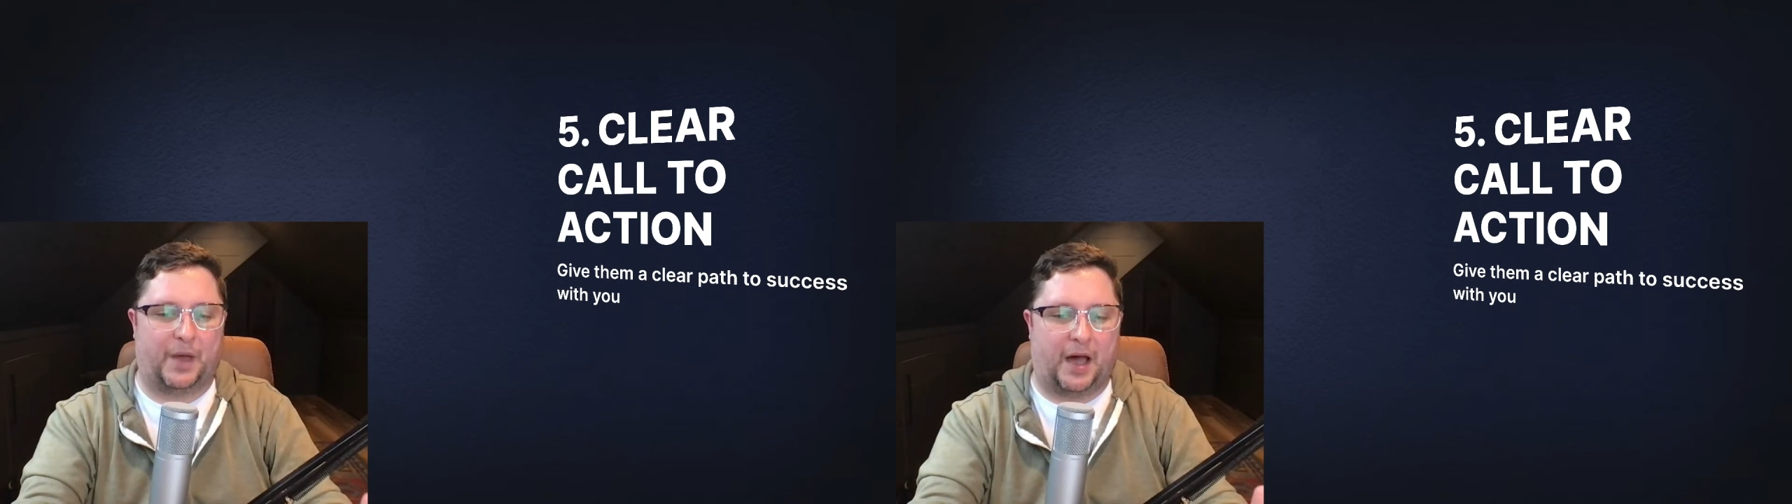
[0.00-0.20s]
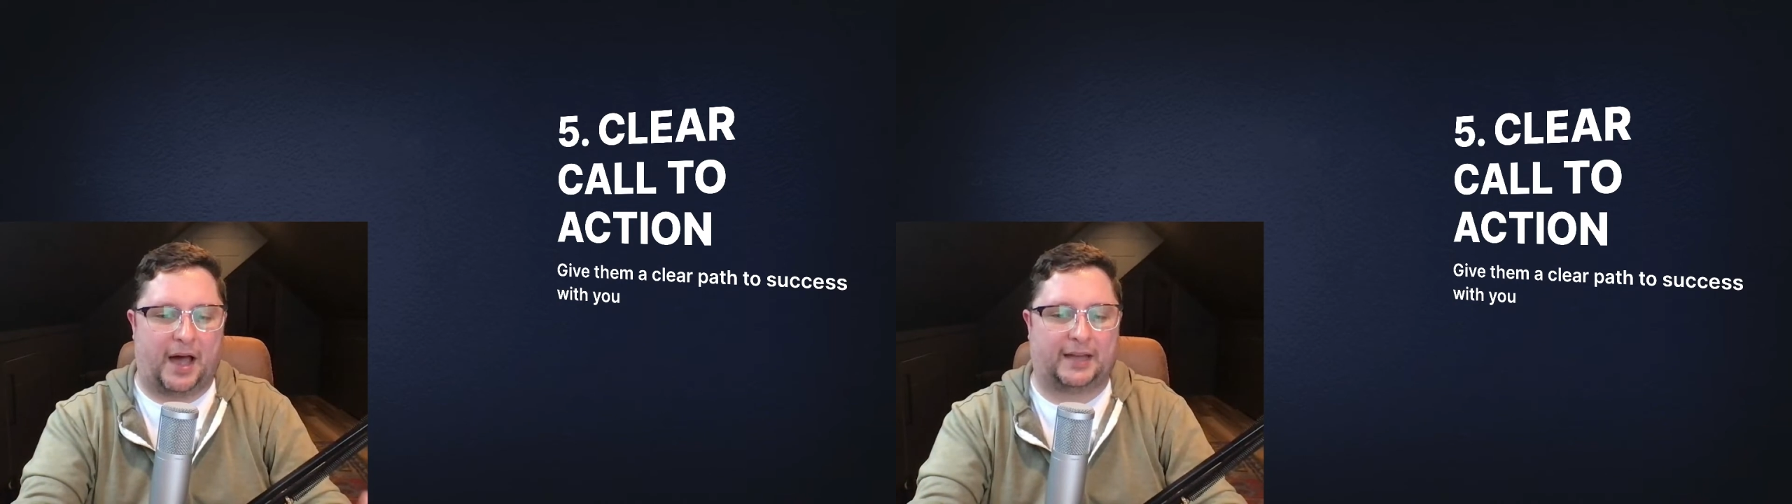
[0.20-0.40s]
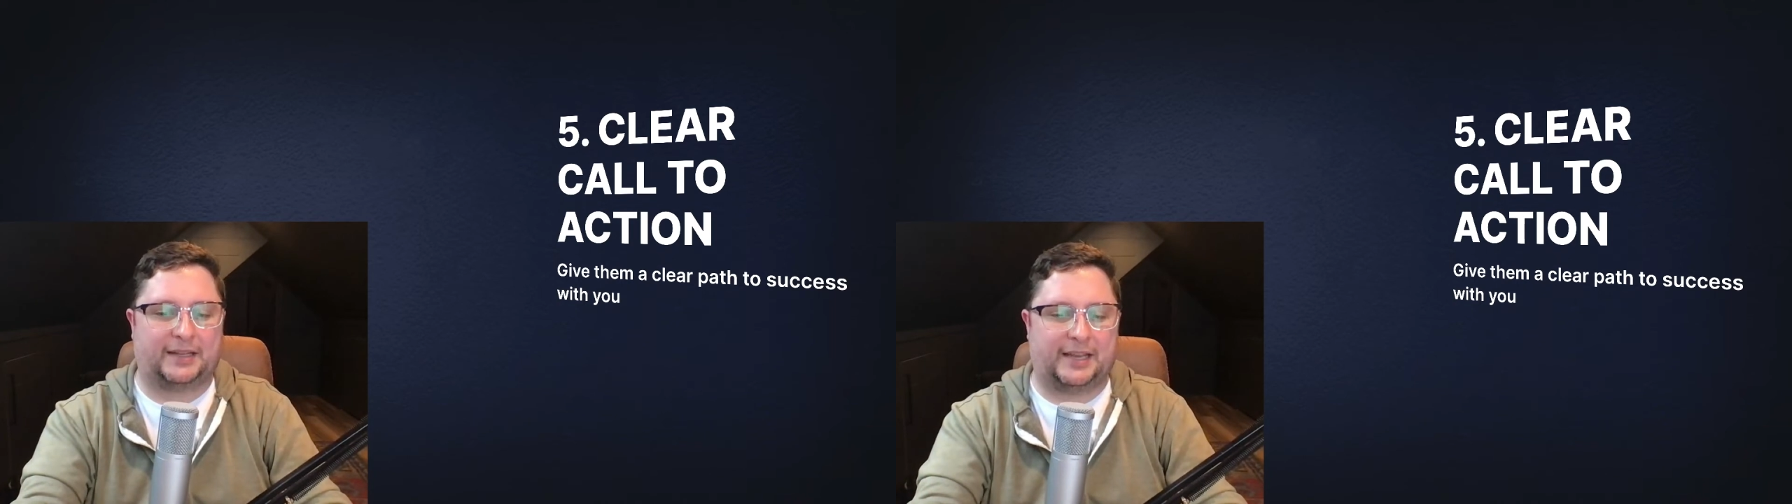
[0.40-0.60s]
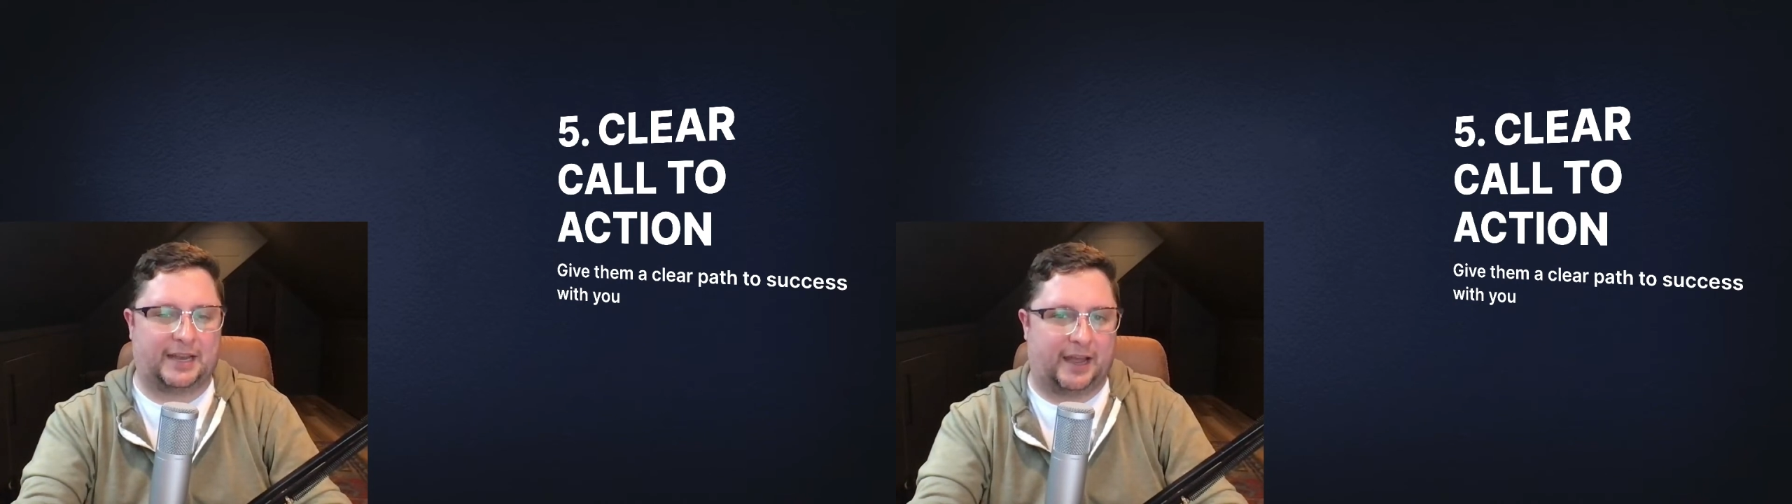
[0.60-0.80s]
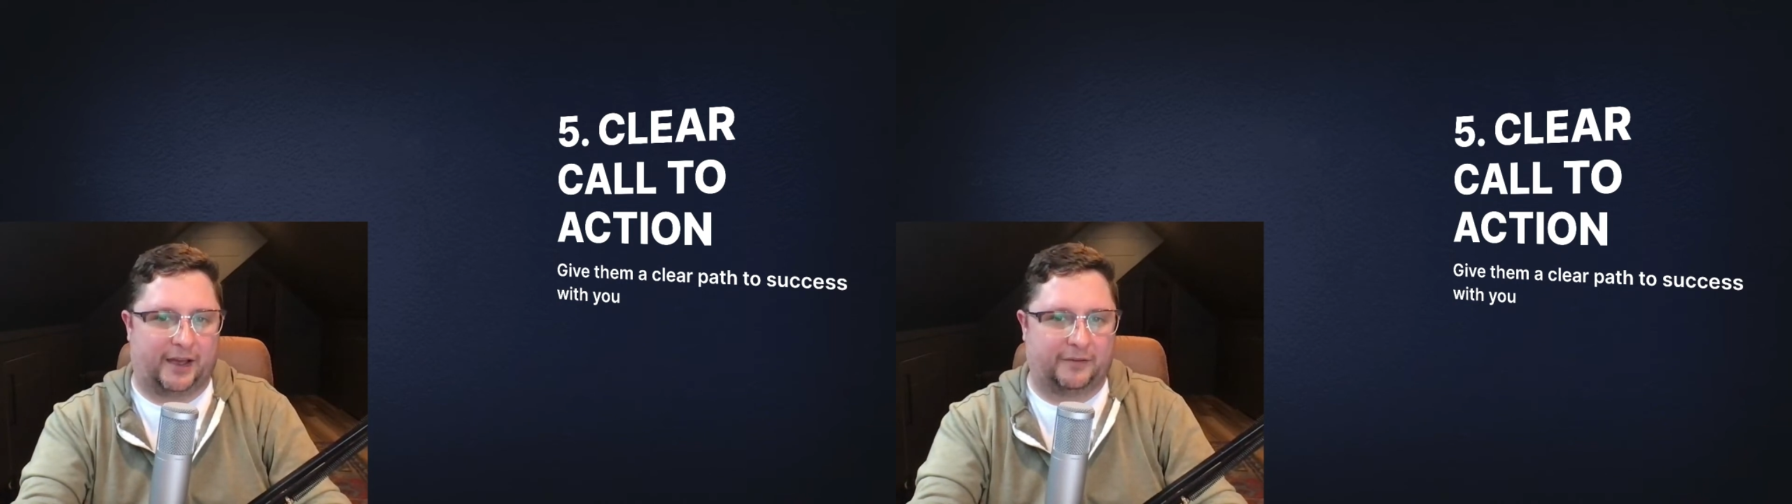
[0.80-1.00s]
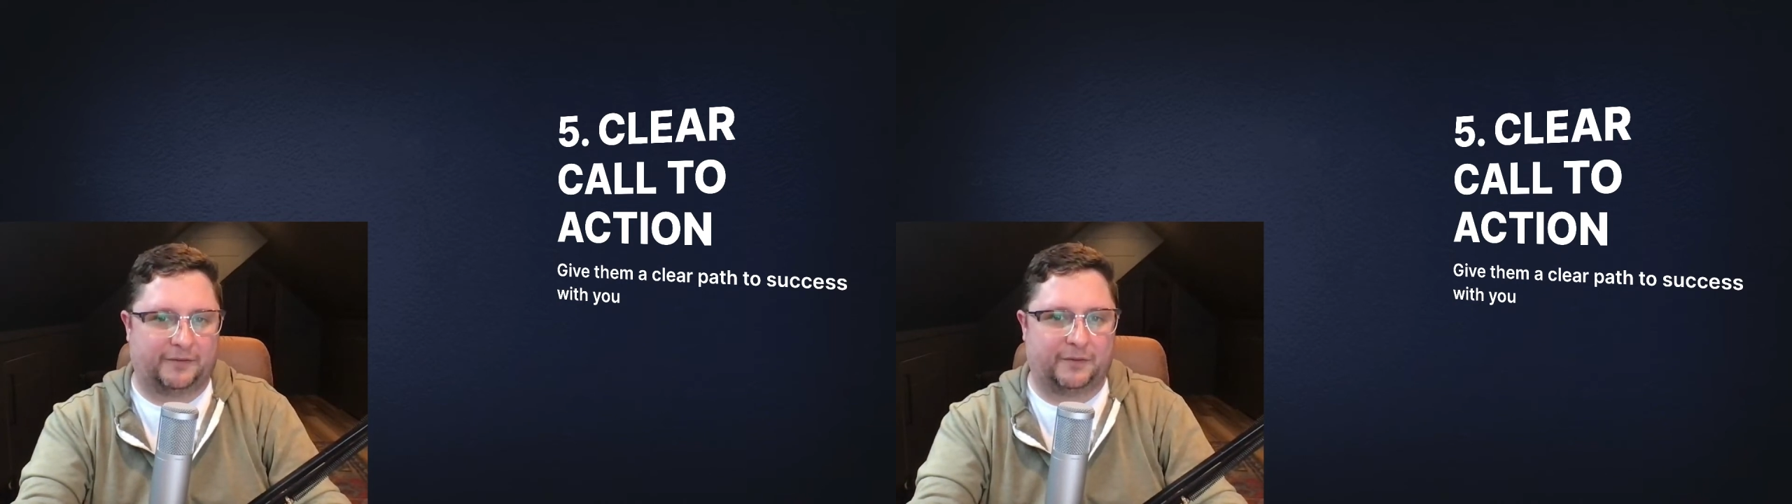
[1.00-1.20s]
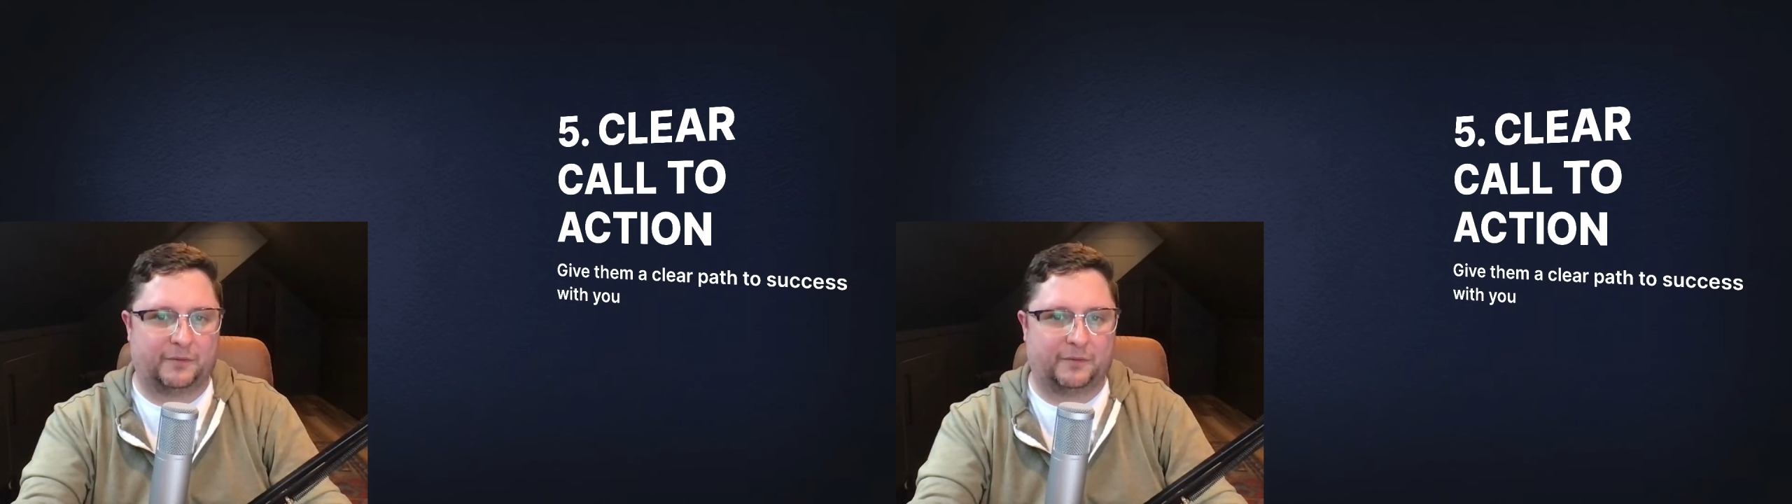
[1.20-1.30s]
oddly enough,